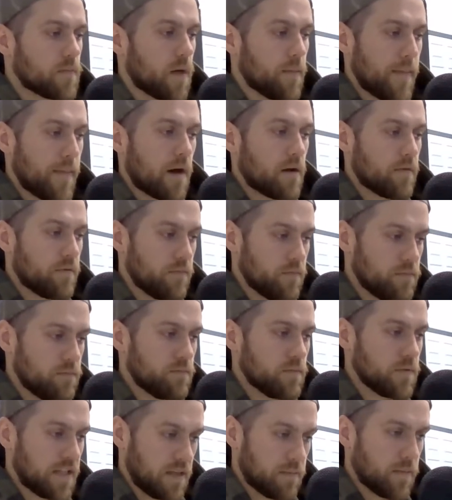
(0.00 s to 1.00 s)
amount of
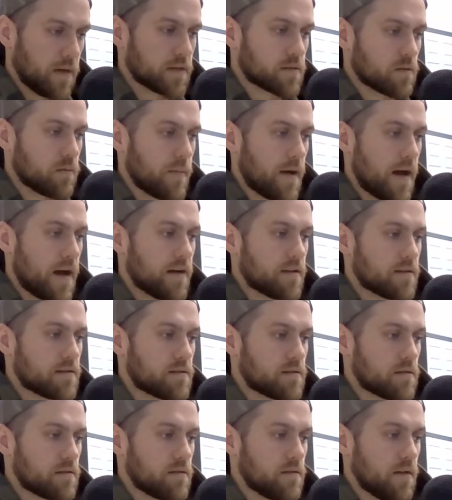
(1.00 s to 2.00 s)
lean muscle
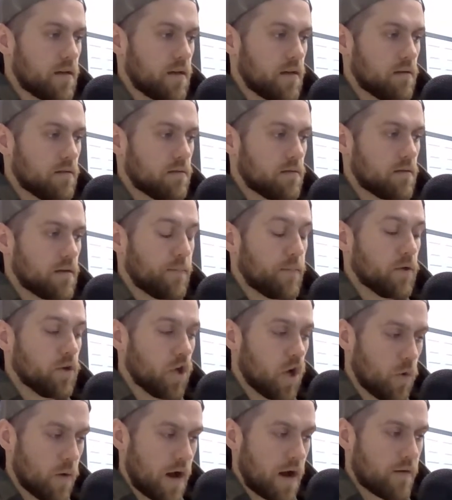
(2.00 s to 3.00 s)
mass and a
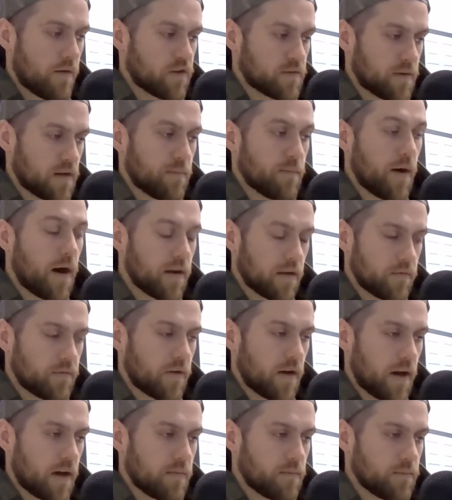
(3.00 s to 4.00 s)
below average amount of body
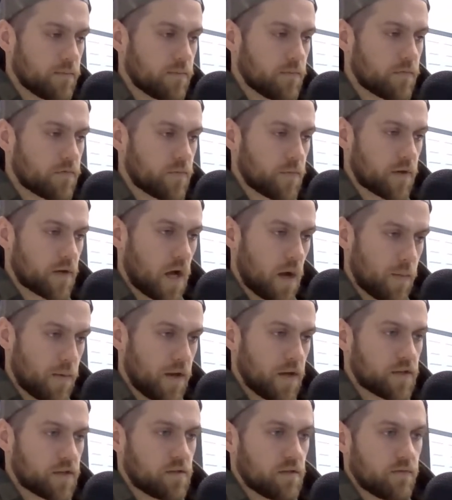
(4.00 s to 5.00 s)
fat from the
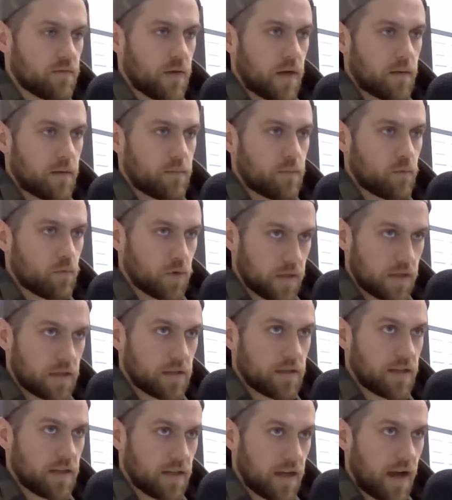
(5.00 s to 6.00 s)
combination of like really
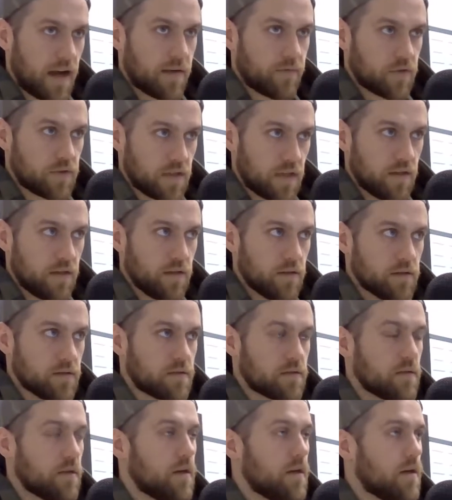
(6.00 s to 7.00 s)
clean diet for 10
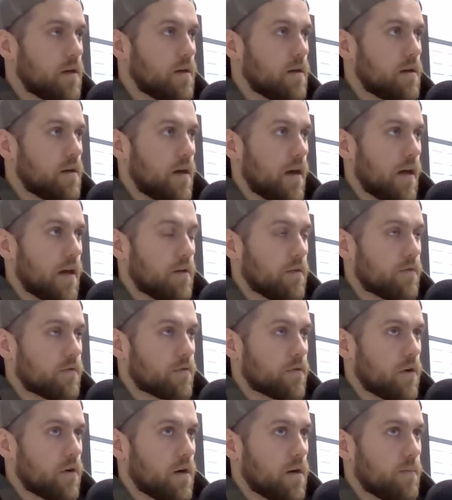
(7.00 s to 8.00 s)
years and
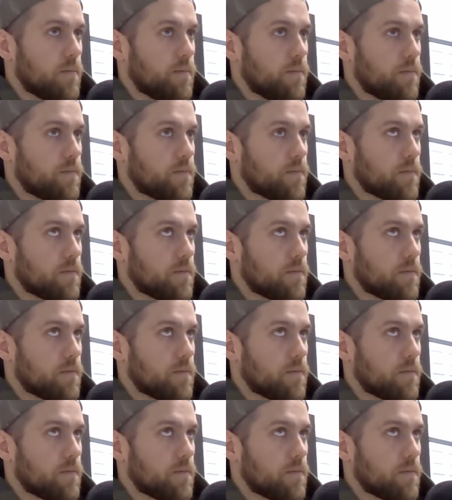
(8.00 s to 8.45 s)
from